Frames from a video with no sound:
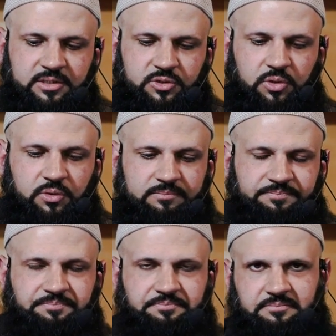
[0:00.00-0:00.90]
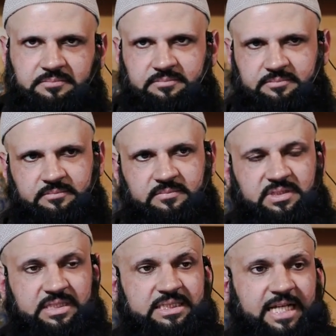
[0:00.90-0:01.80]
So
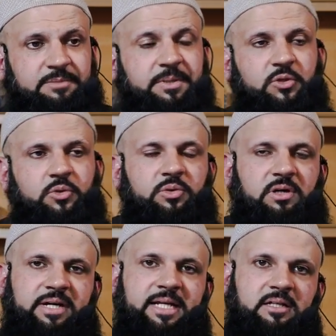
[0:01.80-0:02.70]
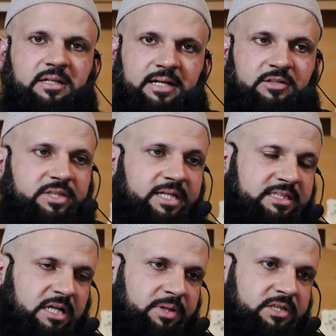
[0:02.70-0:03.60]
this takes me to a very interesting
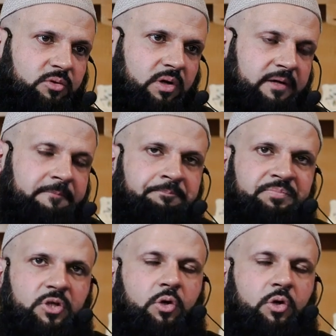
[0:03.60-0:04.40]
example in the Quran.